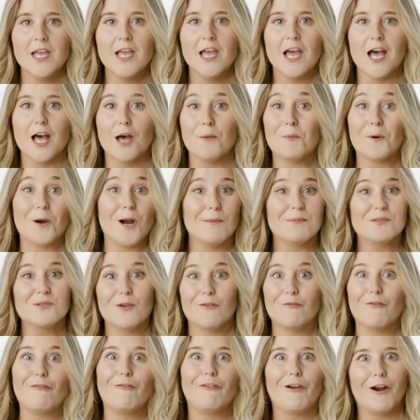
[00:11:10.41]
uh, perhaps we
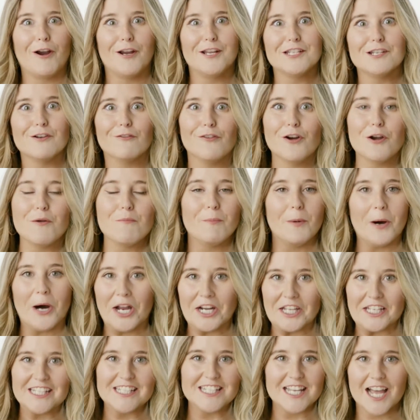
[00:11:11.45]
have a very different
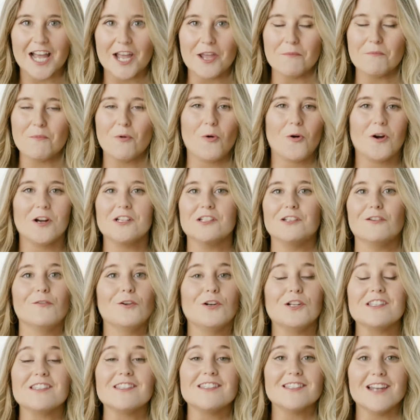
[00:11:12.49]
body type or a
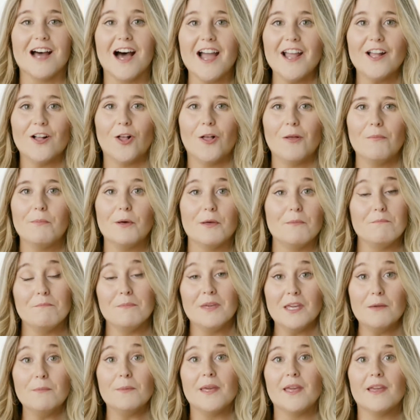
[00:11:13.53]
different style but
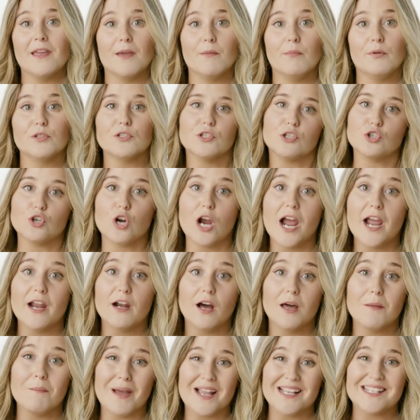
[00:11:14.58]
me being able to try it
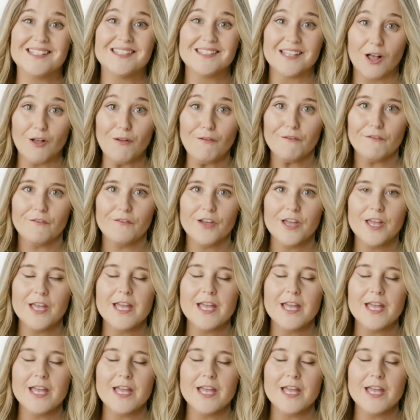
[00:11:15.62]
on myself